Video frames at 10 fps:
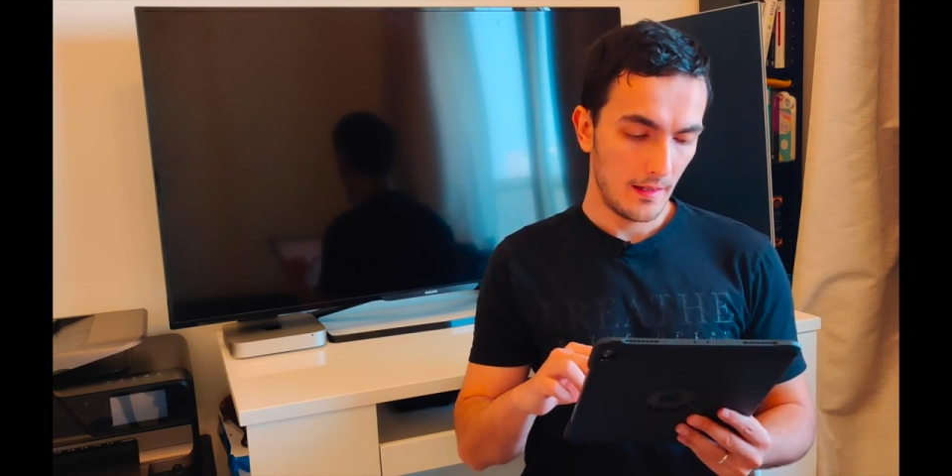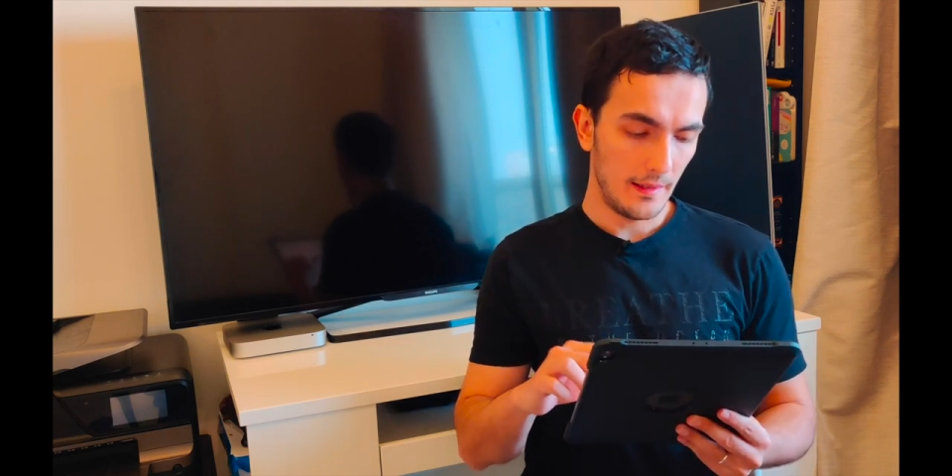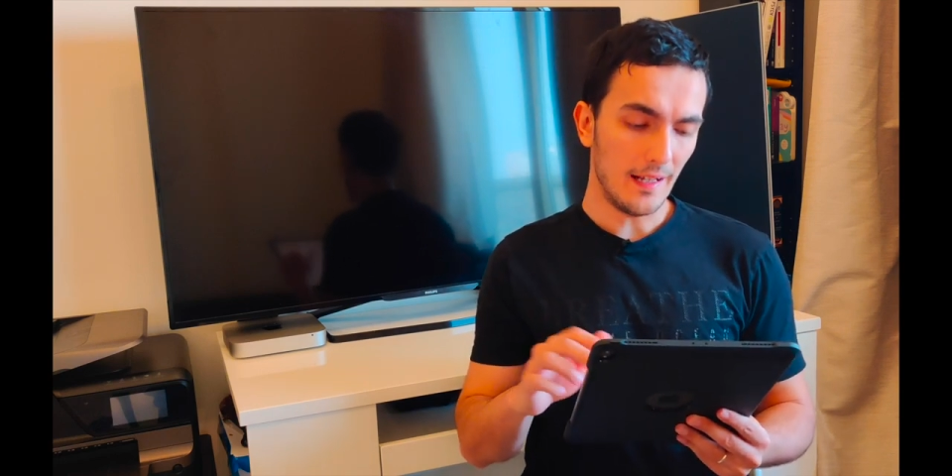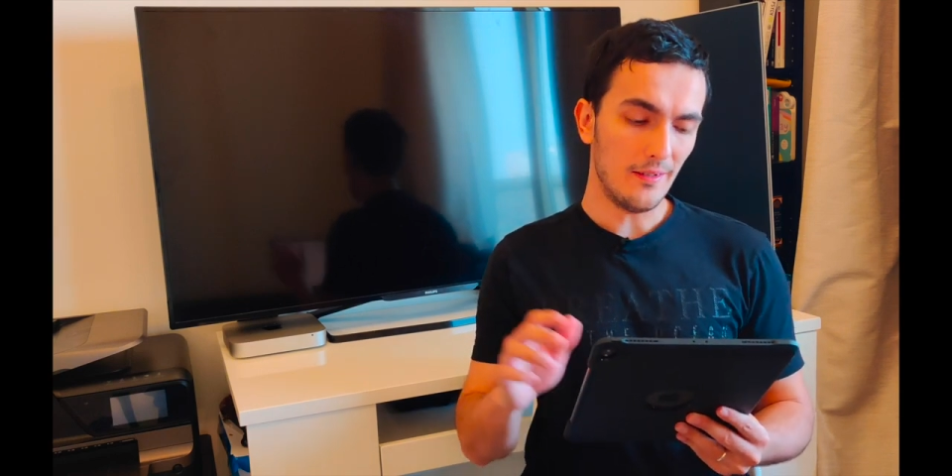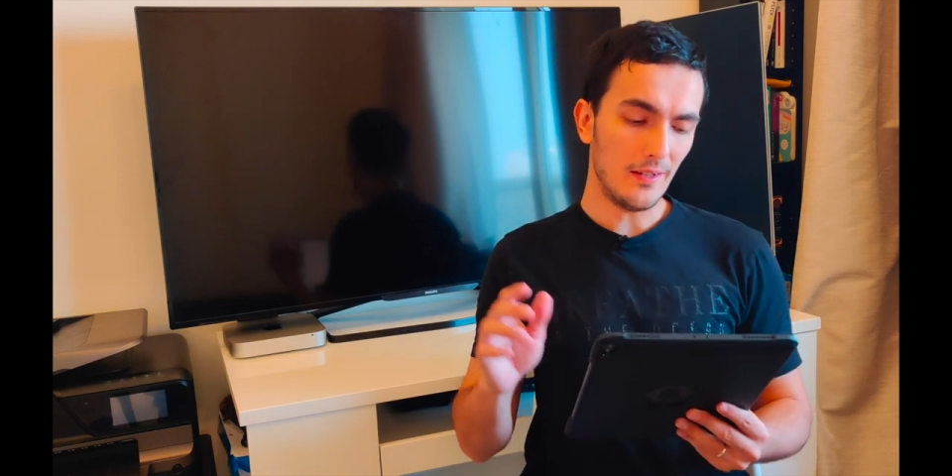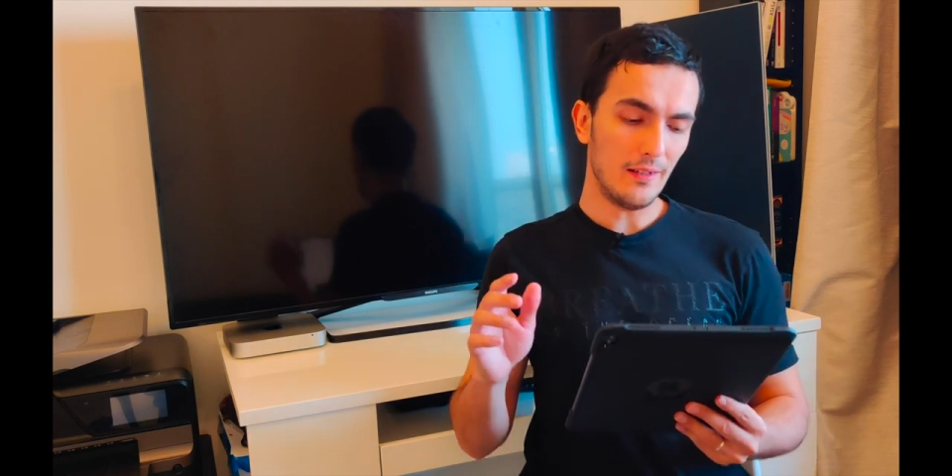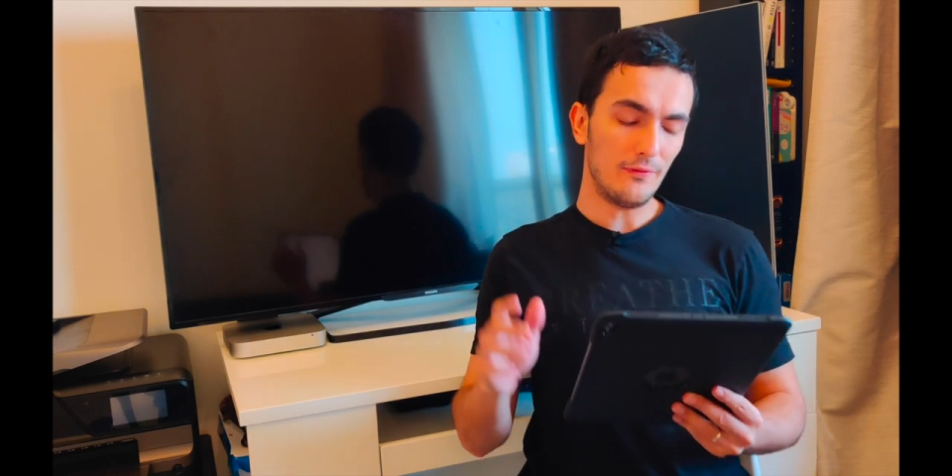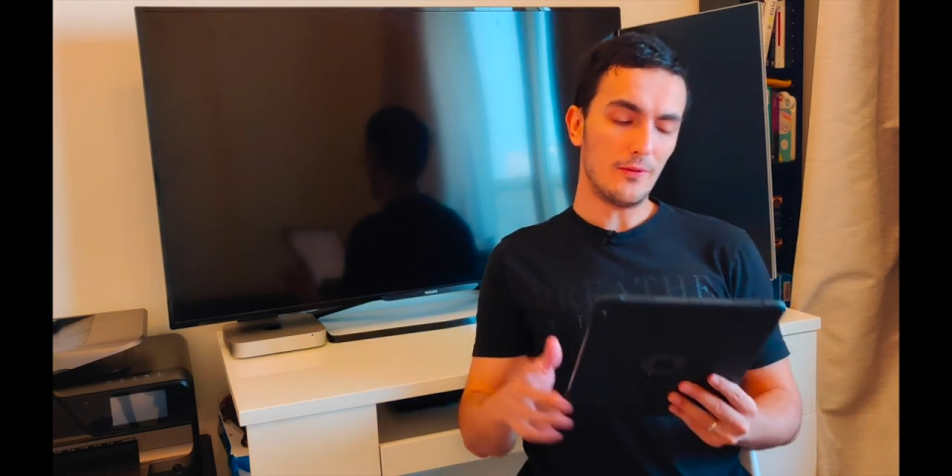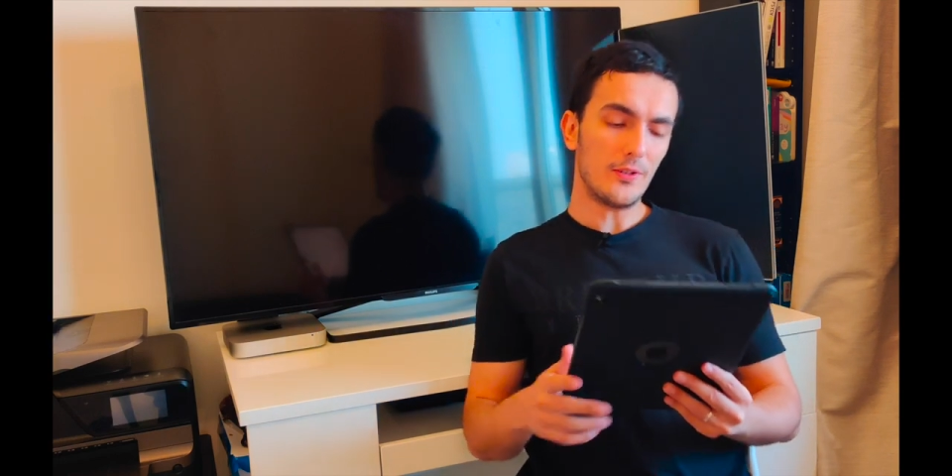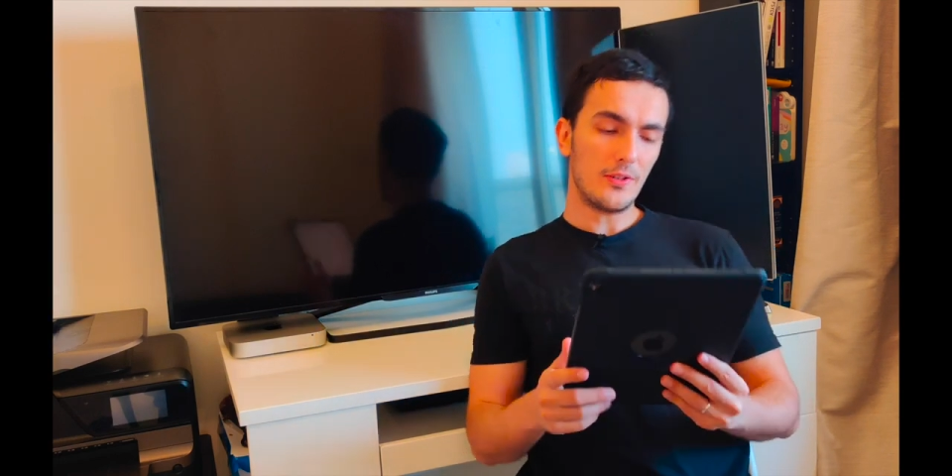Now,
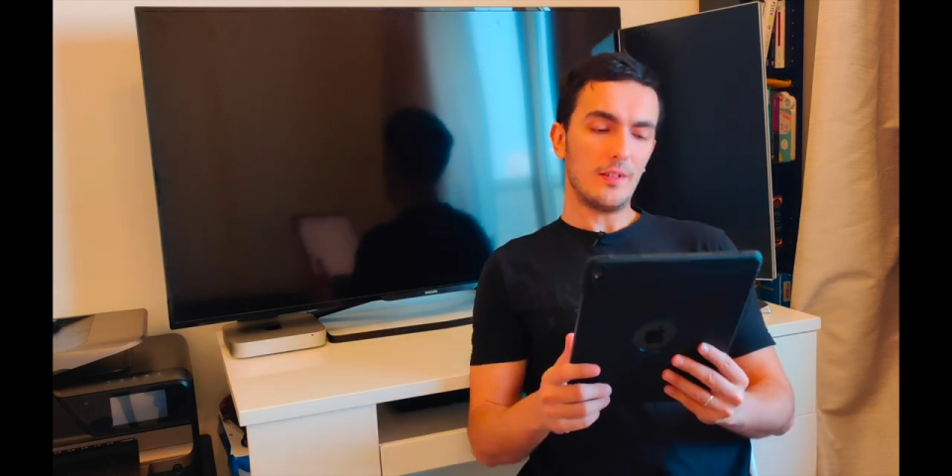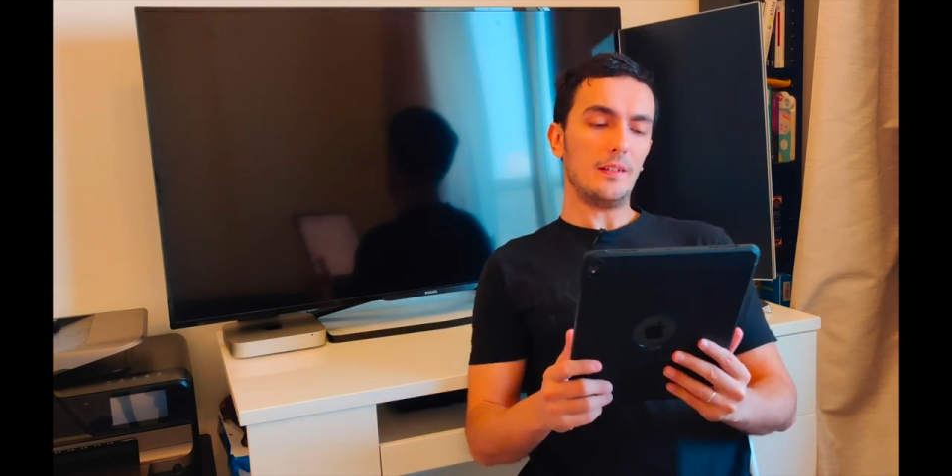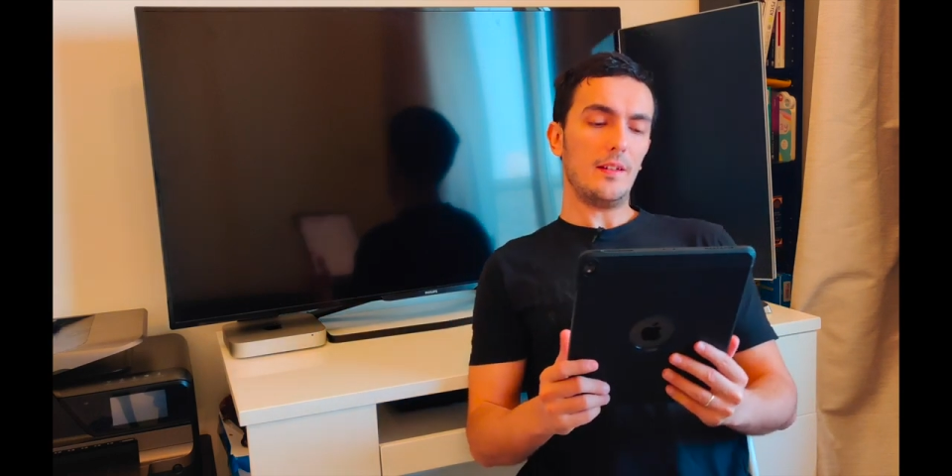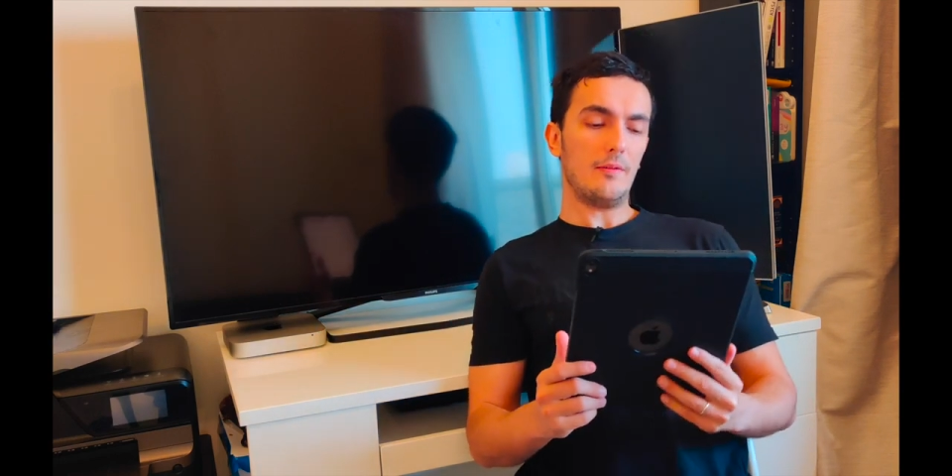unfortunately,